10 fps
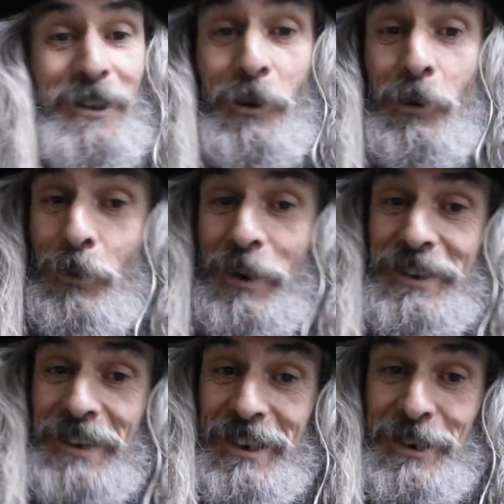
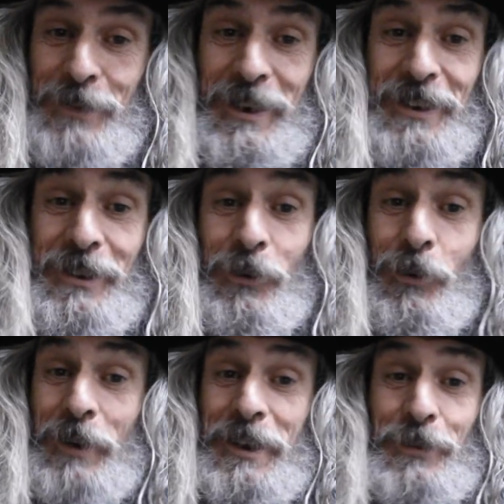Always has been,
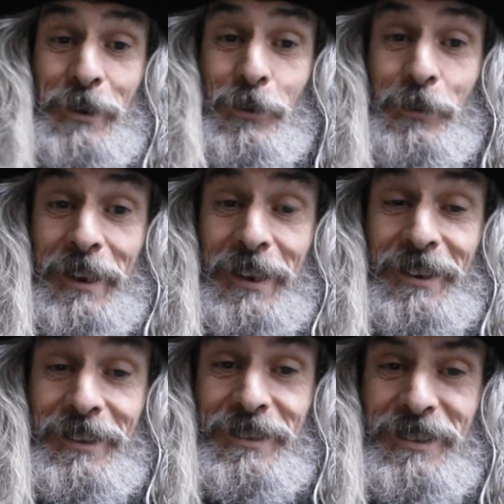always will be.
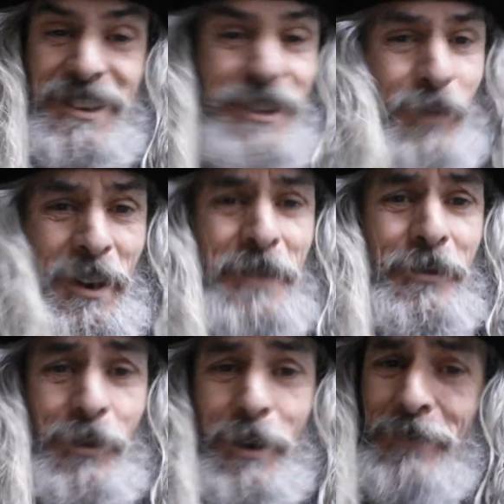This is
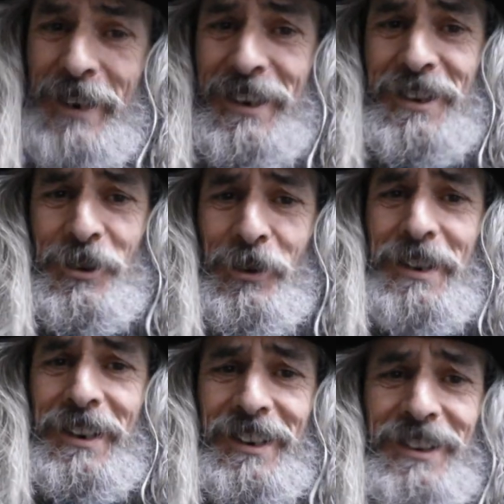wonderful. I'm really
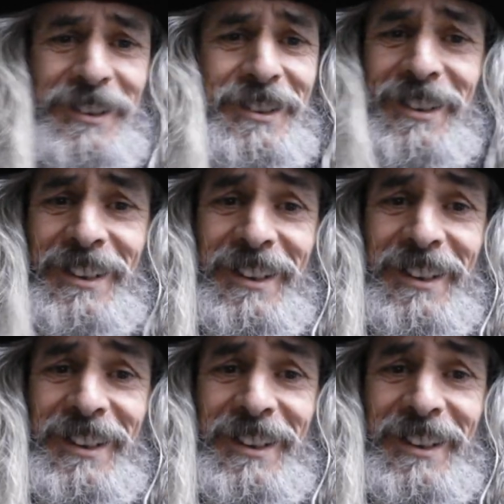enjoying this.